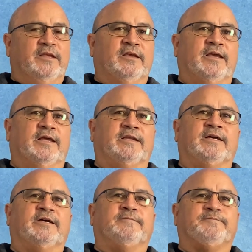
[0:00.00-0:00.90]
And
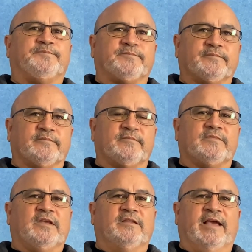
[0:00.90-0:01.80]
uh,
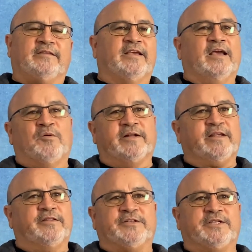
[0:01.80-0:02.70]
that day, I walked
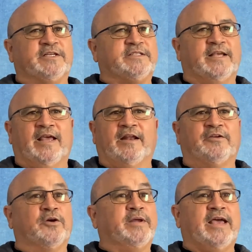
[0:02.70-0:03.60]
out of the church, and I
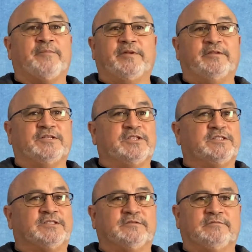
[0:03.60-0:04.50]
don't know what happened. It
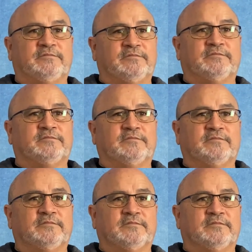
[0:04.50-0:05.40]
just,
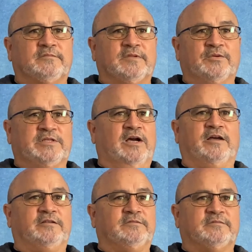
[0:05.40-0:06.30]
it was
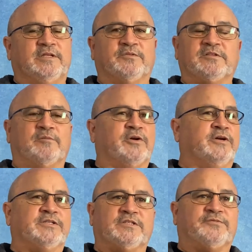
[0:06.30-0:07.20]
gone. There was no more
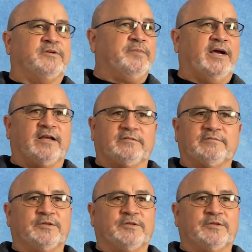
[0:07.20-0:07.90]
urges for pot.